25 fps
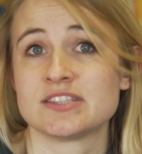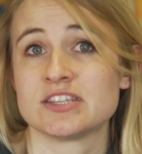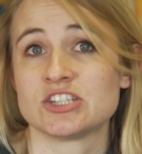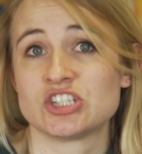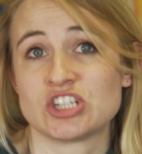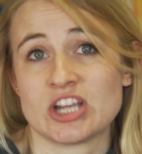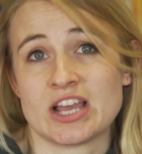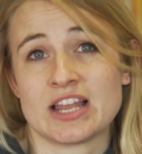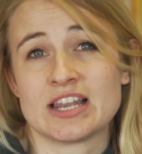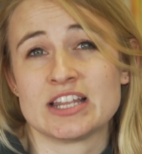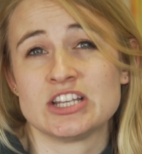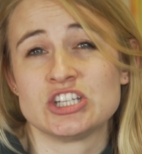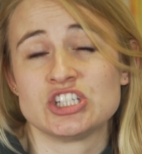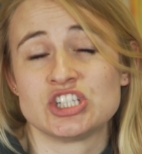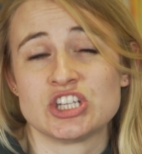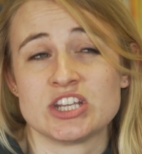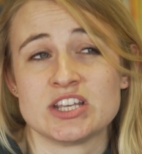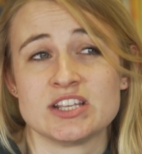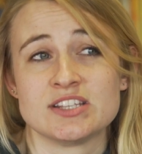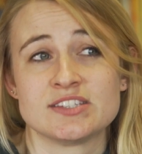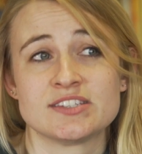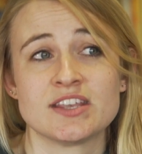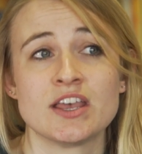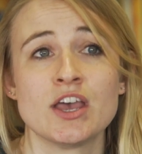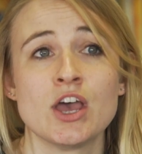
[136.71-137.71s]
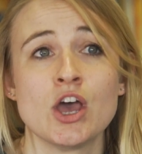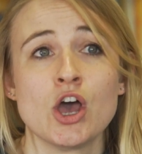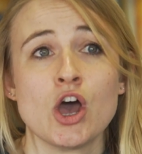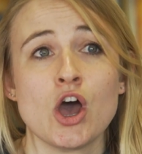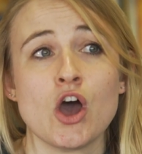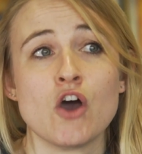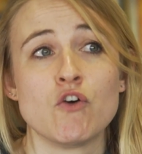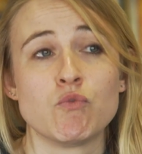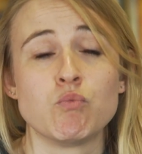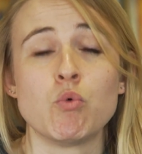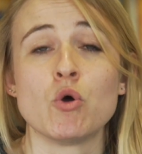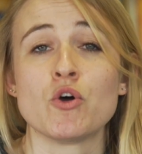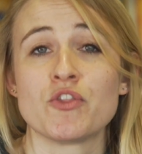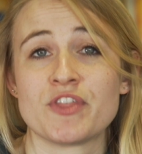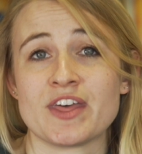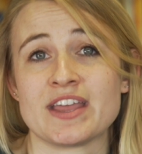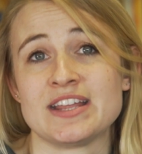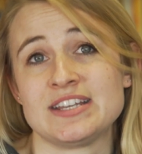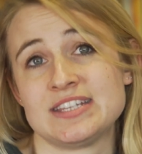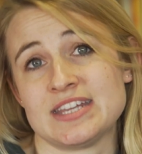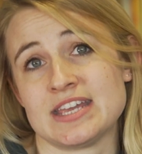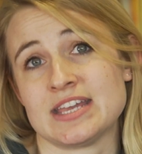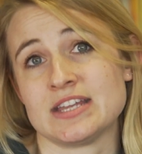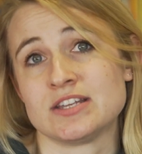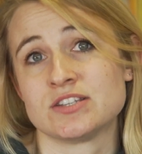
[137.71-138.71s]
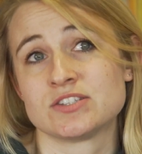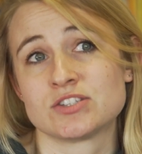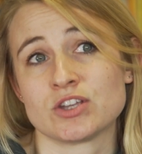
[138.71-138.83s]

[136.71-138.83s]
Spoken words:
the challenges of what they did.